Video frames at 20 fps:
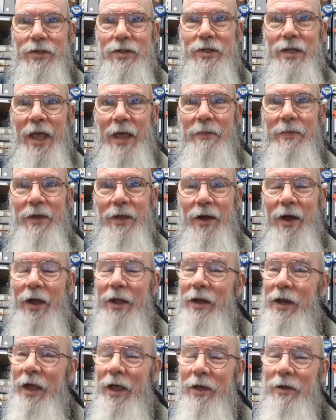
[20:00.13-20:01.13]
is happy. I
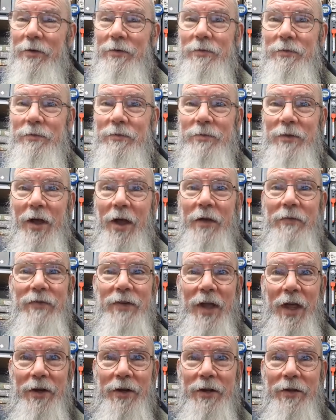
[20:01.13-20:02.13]
know, I've
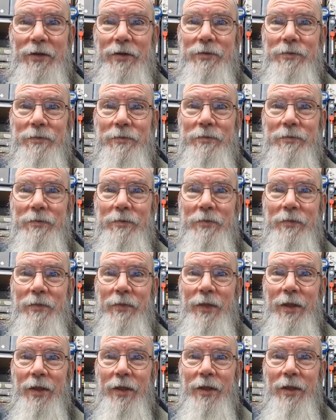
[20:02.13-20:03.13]
done it.
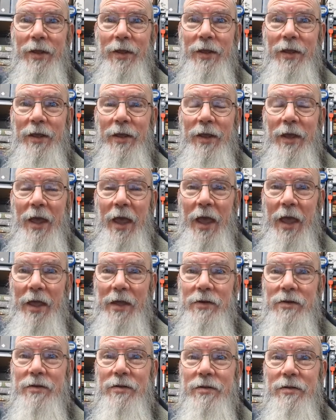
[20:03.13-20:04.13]

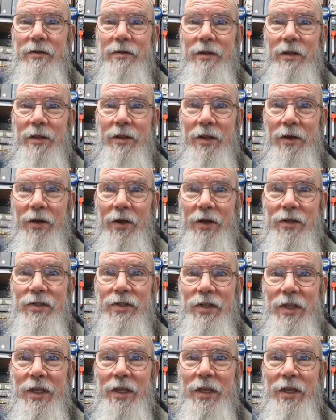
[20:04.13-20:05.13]
And the nice
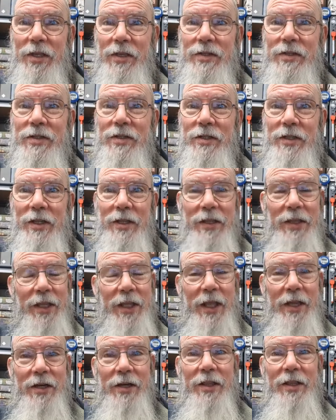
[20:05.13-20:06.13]
thing is that at the
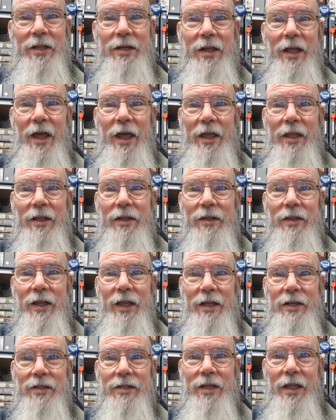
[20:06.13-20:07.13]
end of the day, you
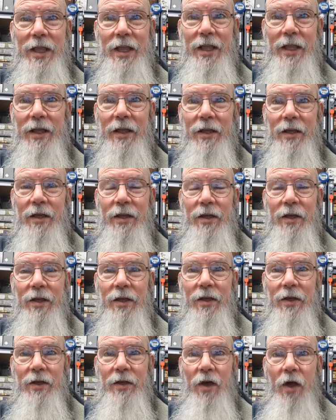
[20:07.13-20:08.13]
get to hear,
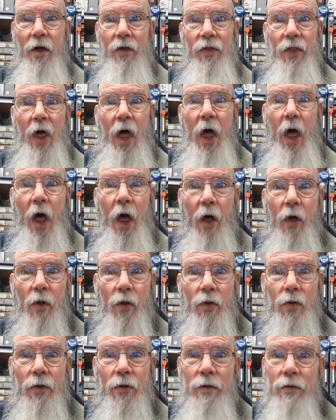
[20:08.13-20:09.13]
on the
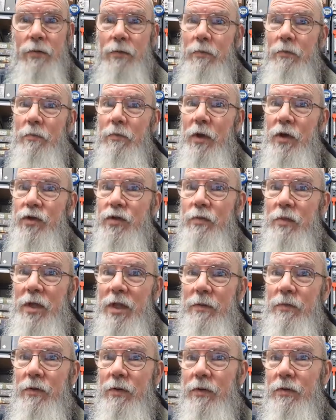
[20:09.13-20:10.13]
whole, most
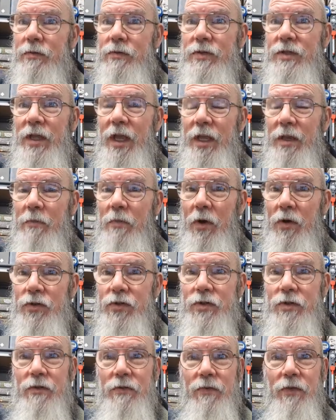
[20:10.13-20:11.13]
people saying
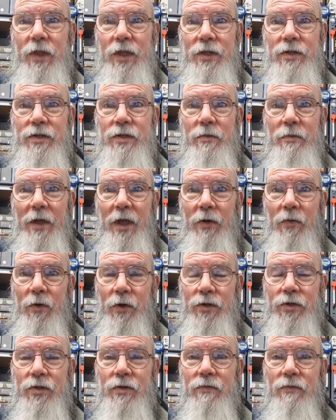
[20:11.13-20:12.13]
positive things about
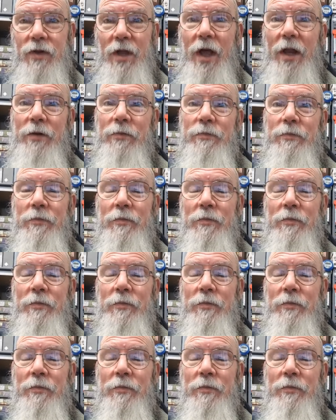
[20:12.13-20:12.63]
what you've done.